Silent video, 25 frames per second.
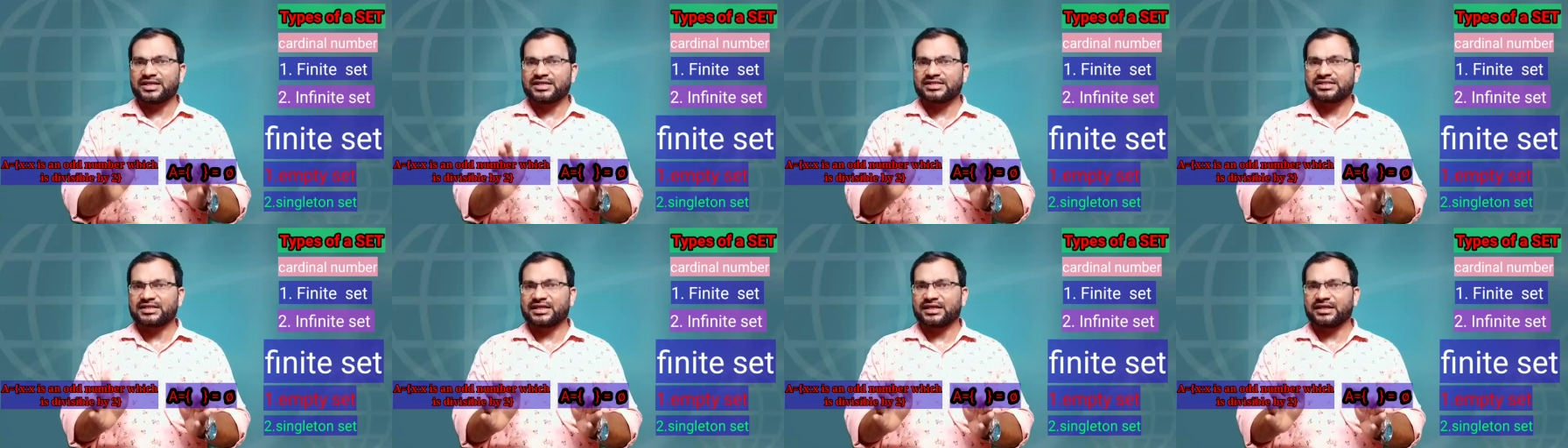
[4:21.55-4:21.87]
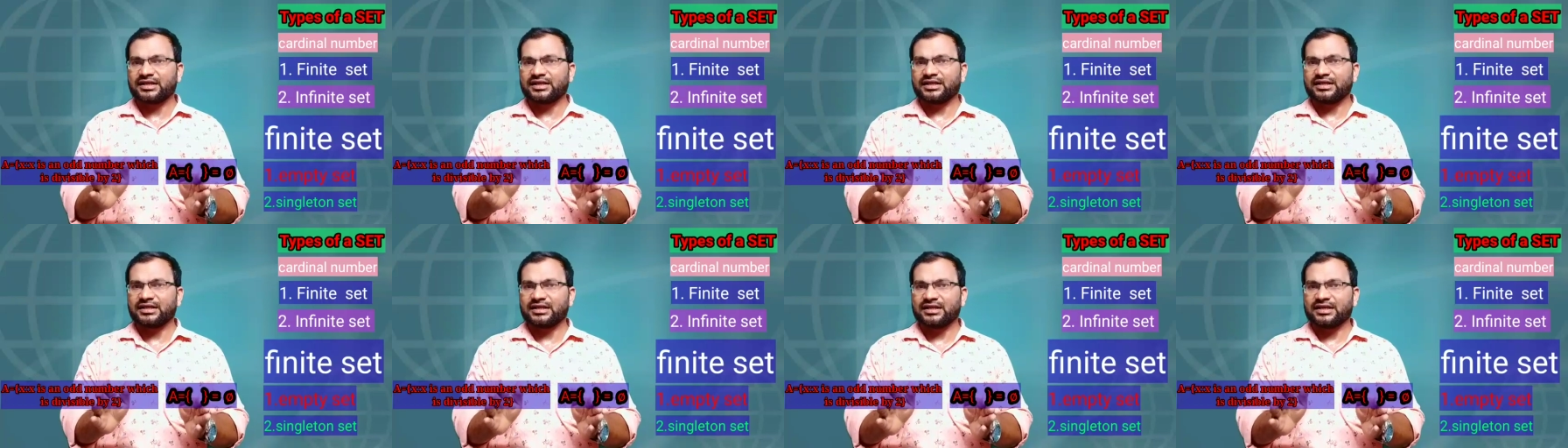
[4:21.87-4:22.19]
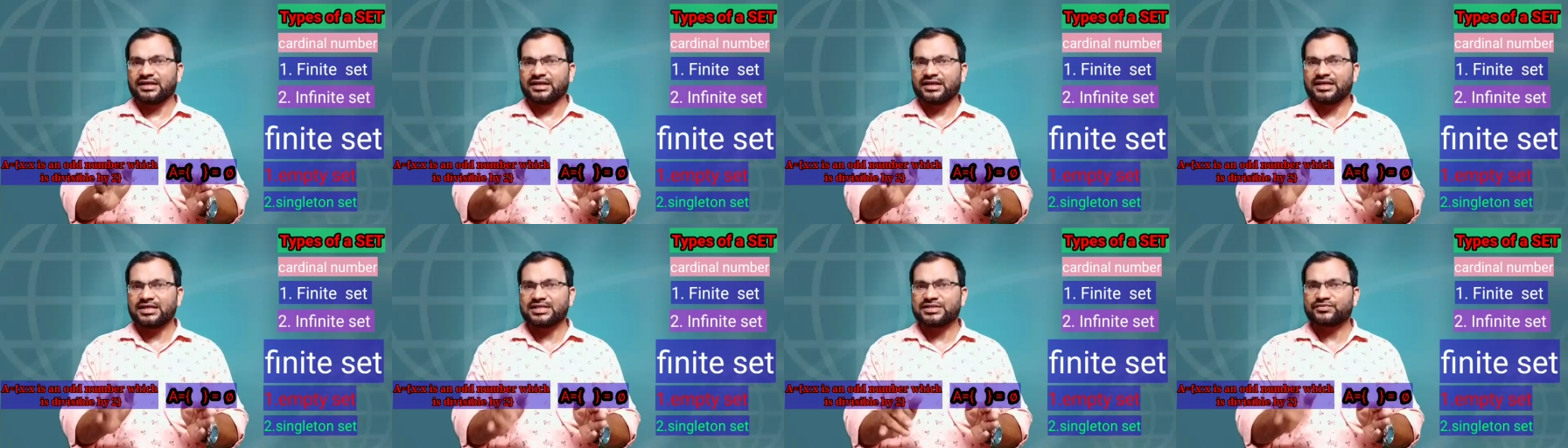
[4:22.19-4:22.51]
in a set
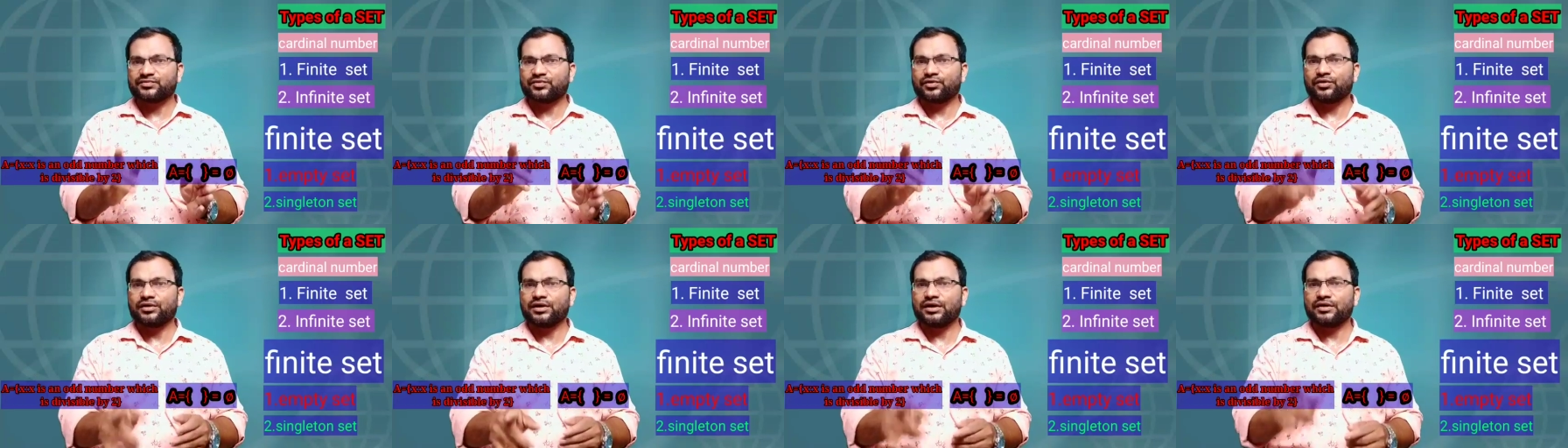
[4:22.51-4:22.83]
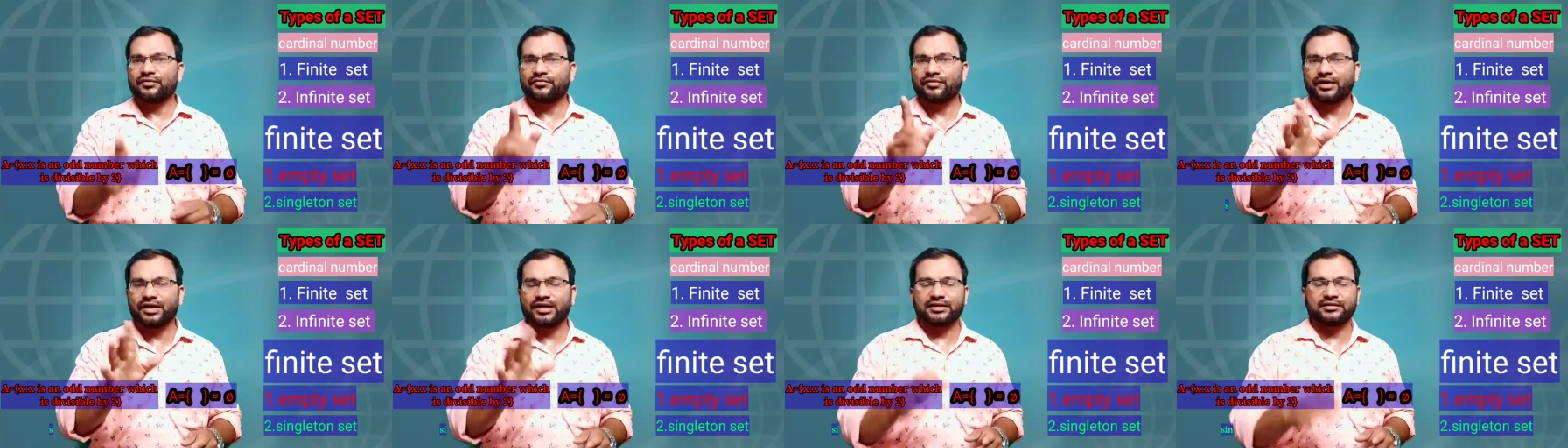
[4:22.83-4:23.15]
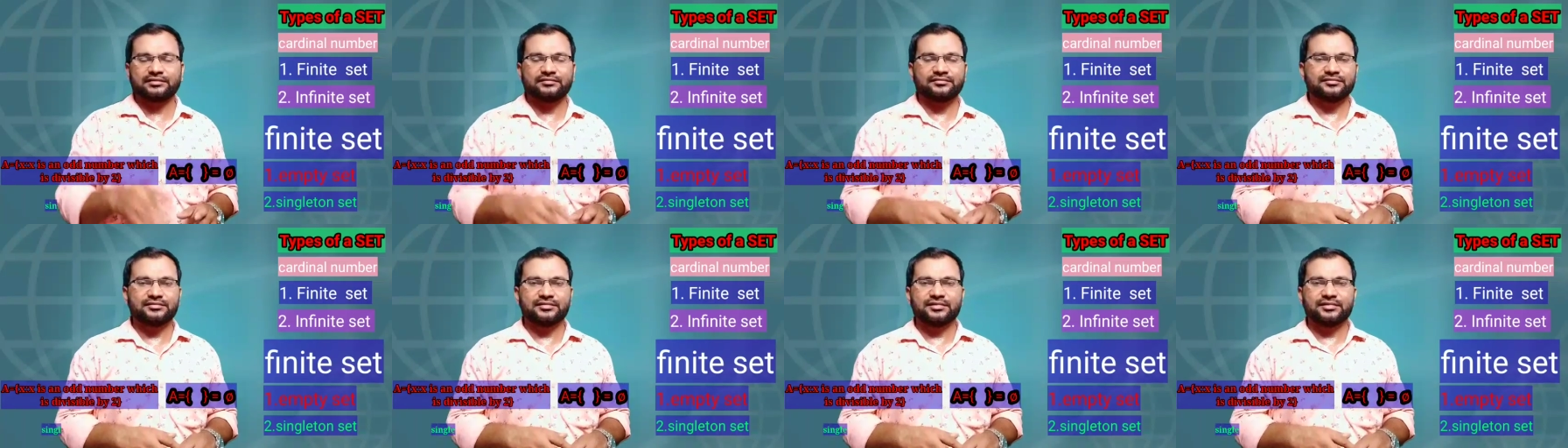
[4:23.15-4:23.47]
is only one.